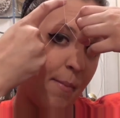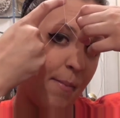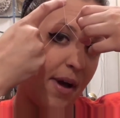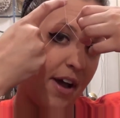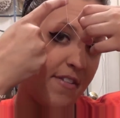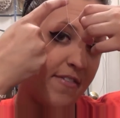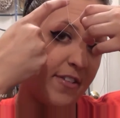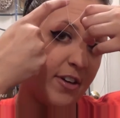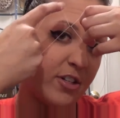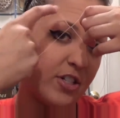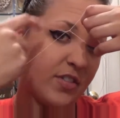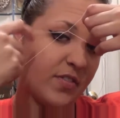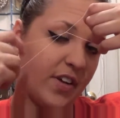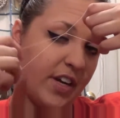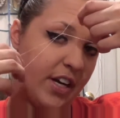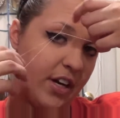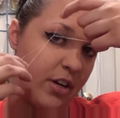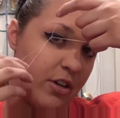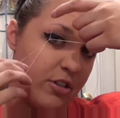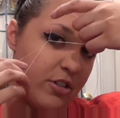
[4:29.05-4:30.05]
my first
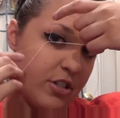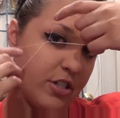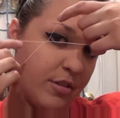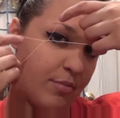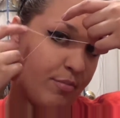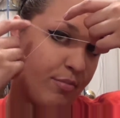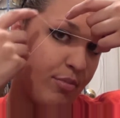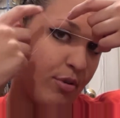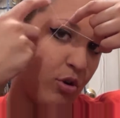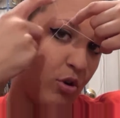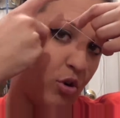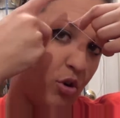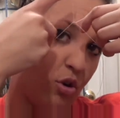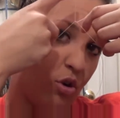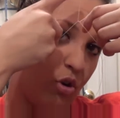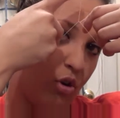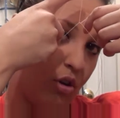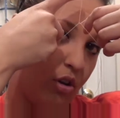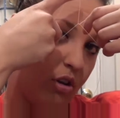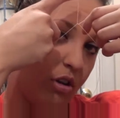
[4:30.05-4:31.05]
finger to
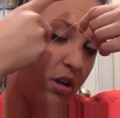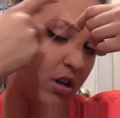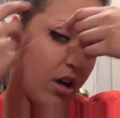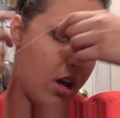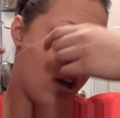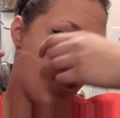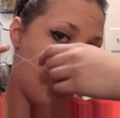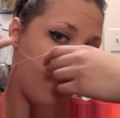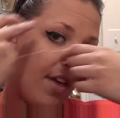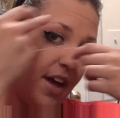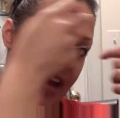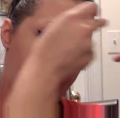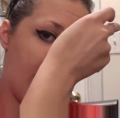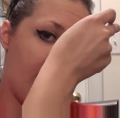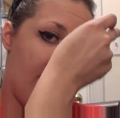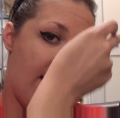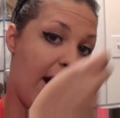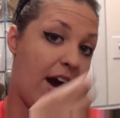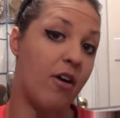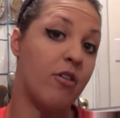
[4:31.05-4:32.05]
pull the
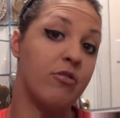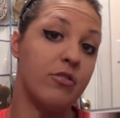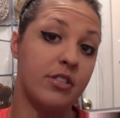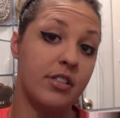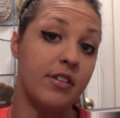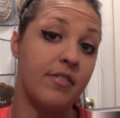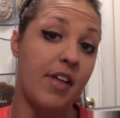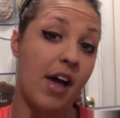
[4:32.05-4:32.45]
hair out.